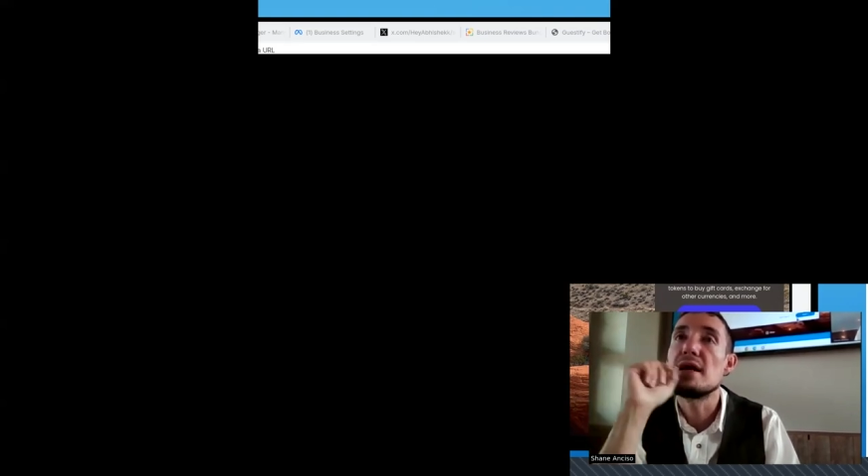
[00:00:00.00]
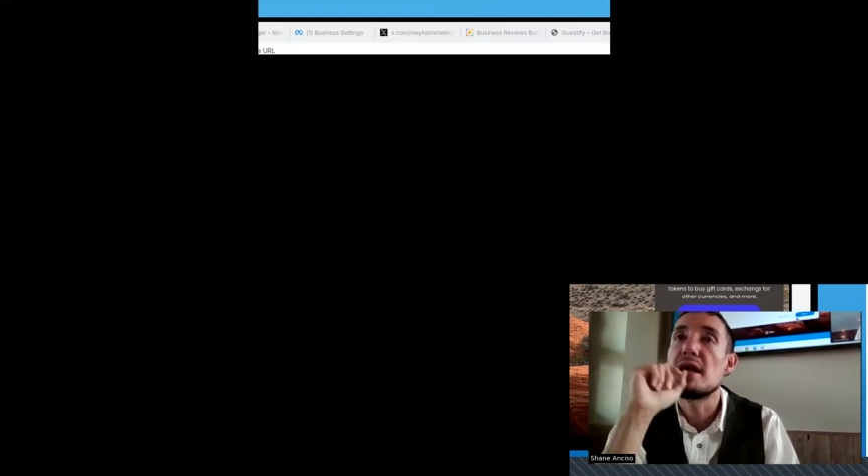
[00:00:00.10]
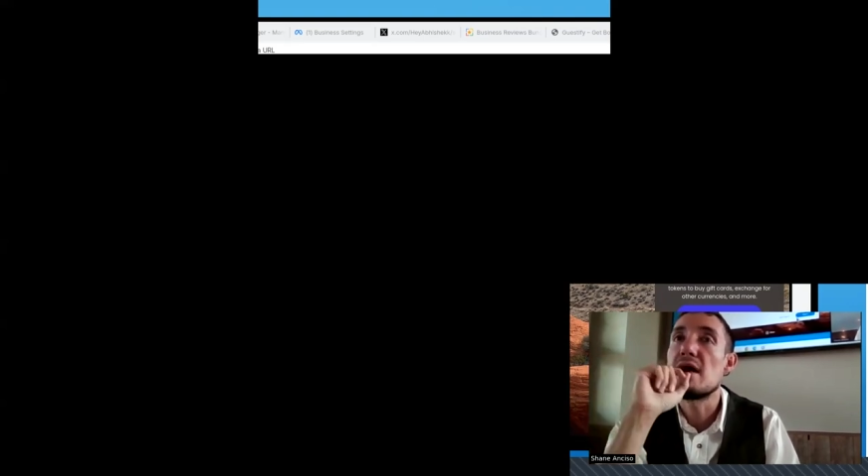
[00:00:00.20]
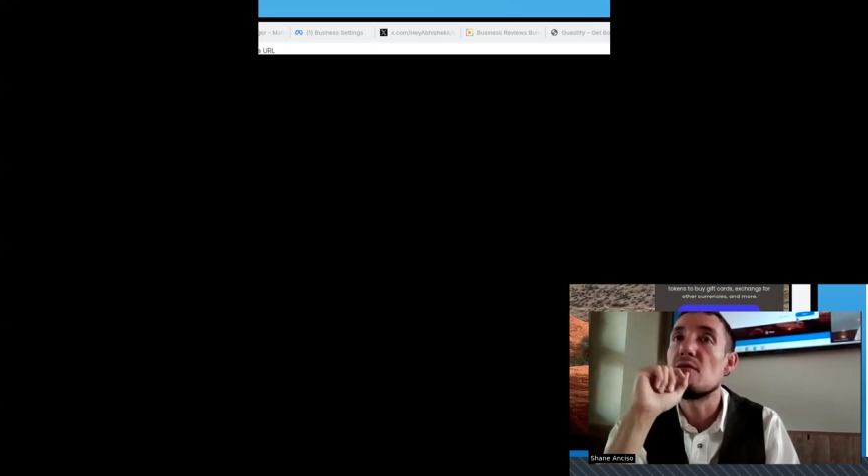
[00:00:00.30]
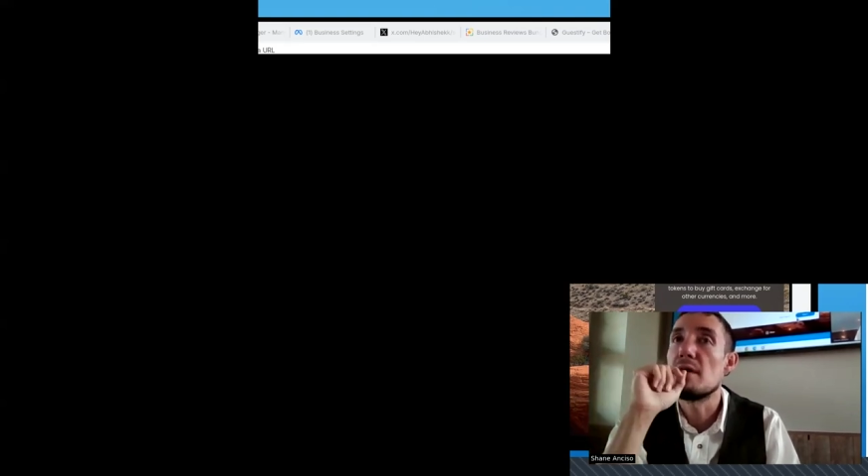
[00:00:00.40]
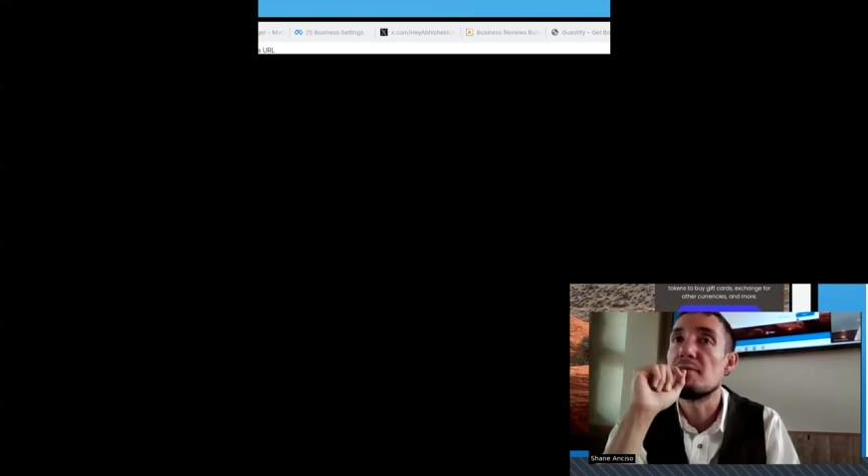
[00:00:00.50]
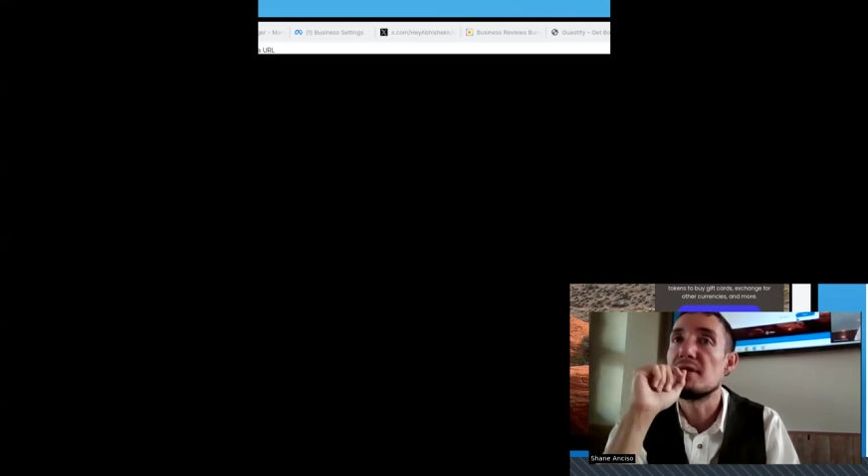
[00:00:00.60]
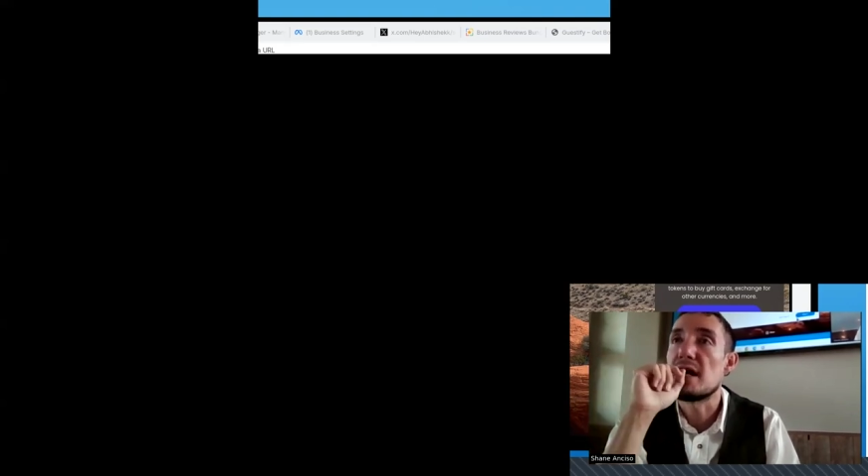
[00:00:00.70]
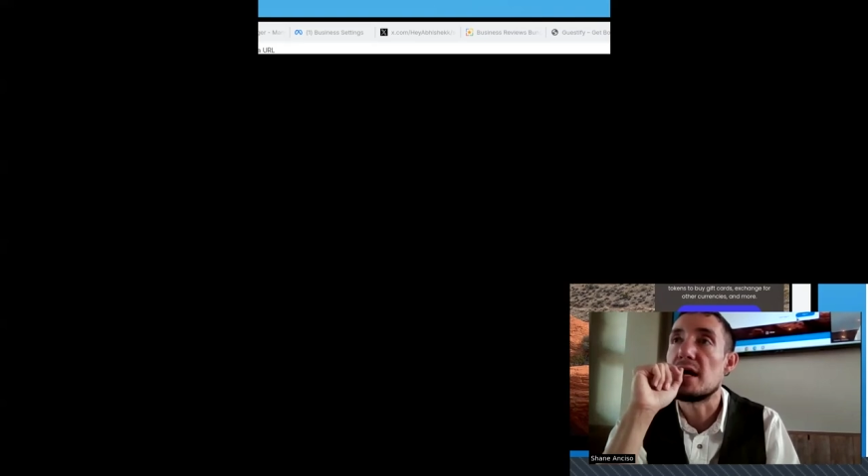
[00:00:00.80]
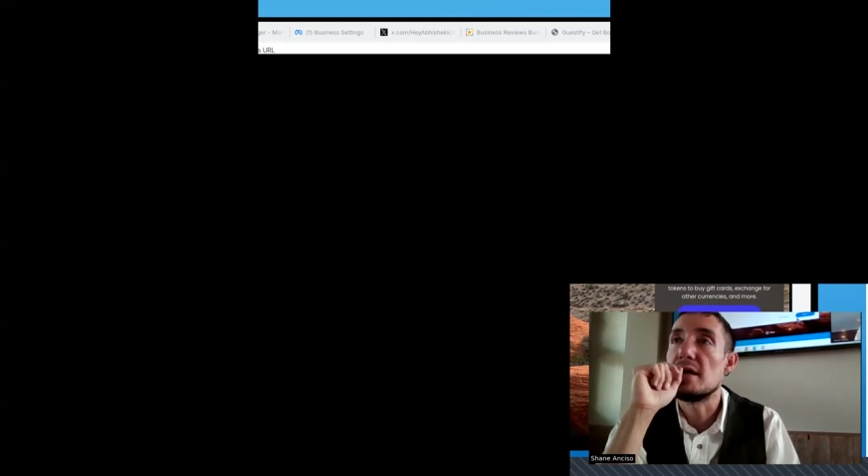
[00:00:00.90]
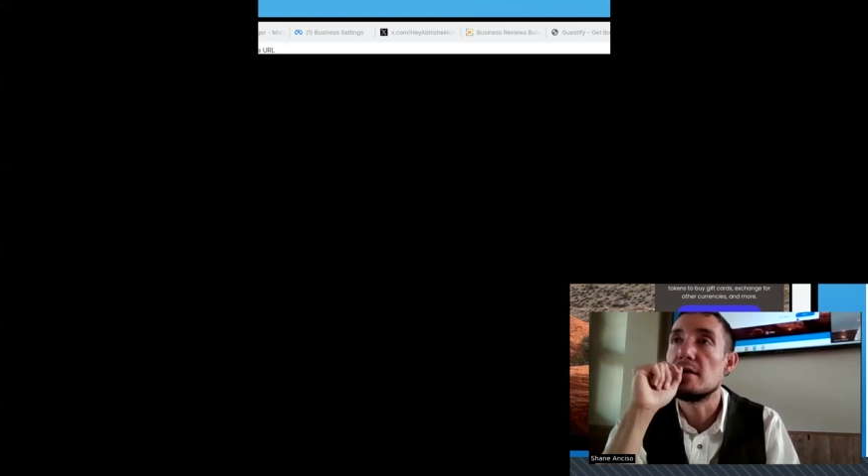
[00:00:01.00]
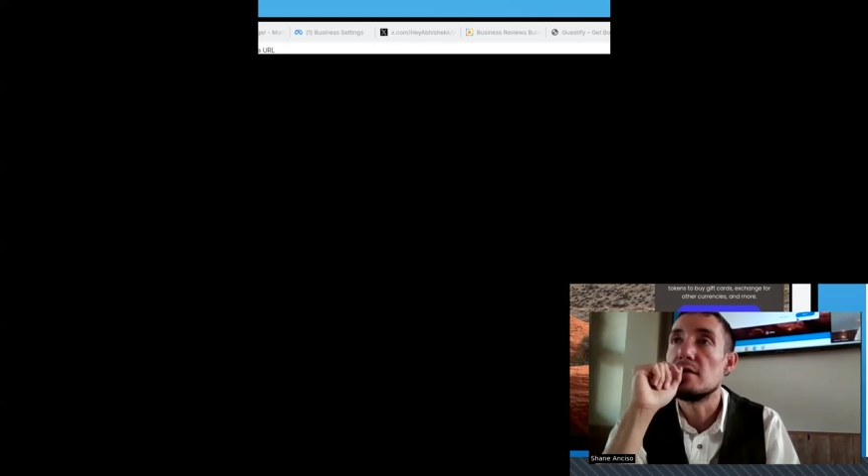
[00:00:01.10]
on that website